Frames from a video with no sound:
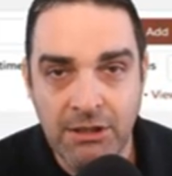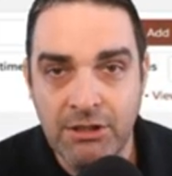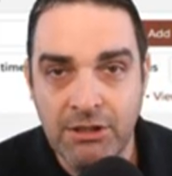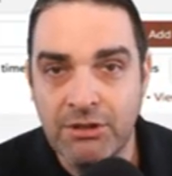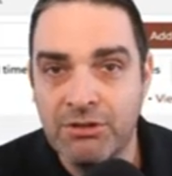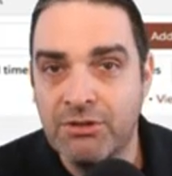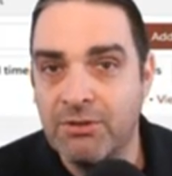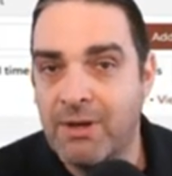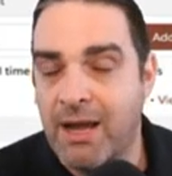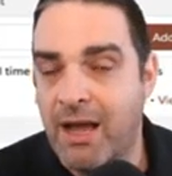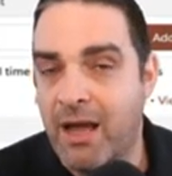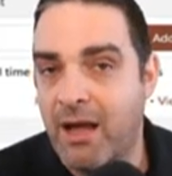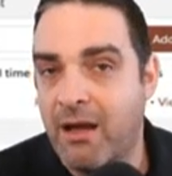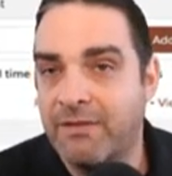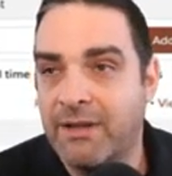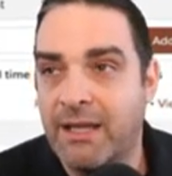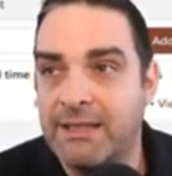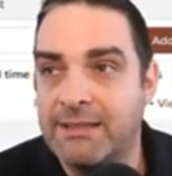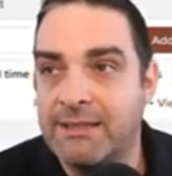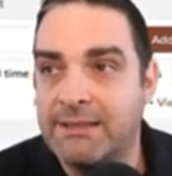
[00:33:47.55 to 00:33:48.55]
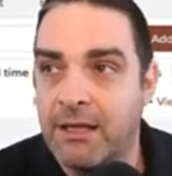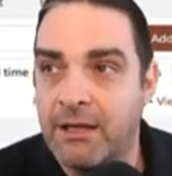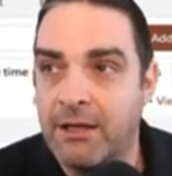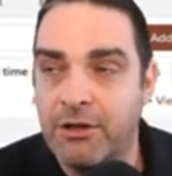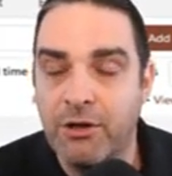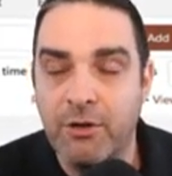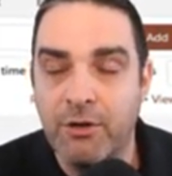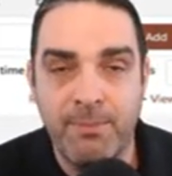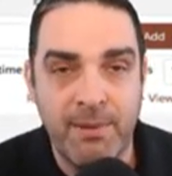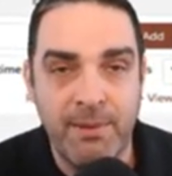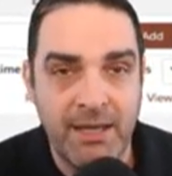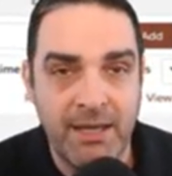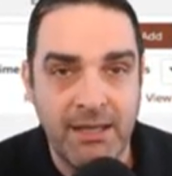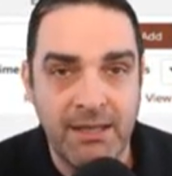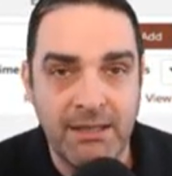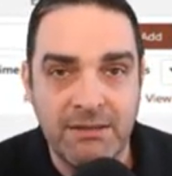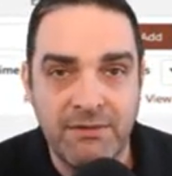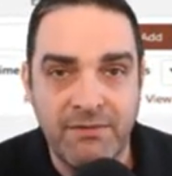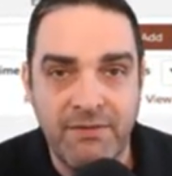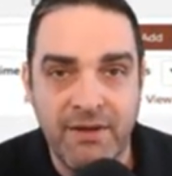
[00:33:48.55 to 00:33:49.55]
to have, let's say, your pick
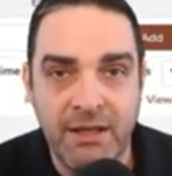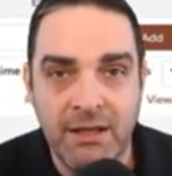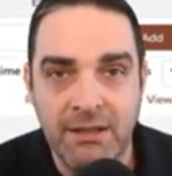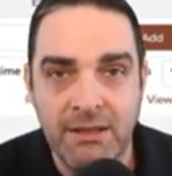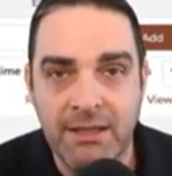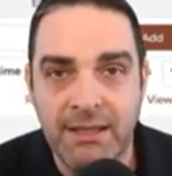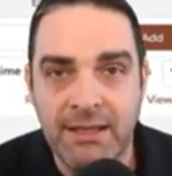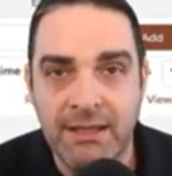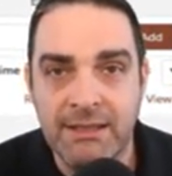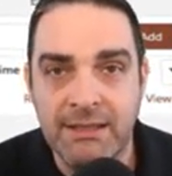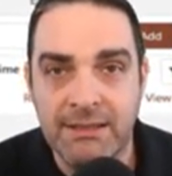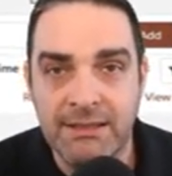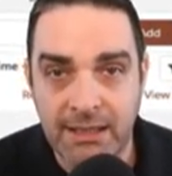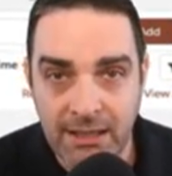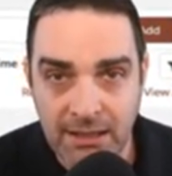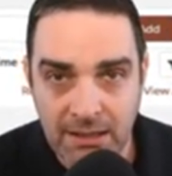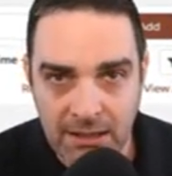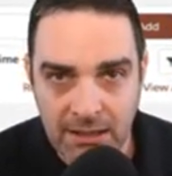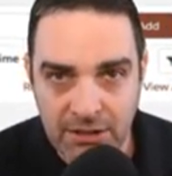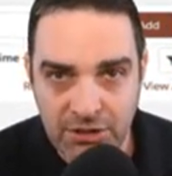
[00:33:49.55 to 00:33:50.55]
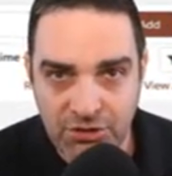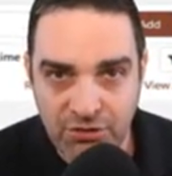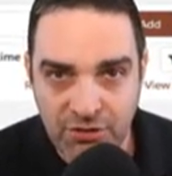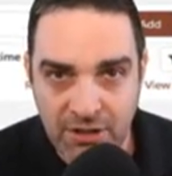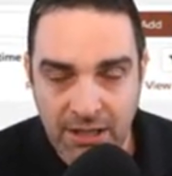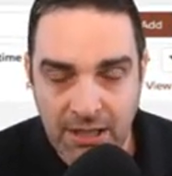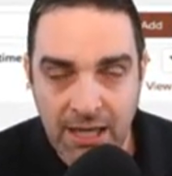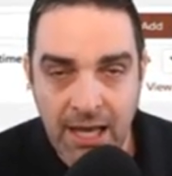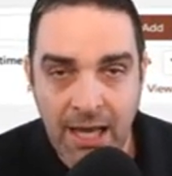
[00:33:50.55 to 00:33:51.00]
list field is industry.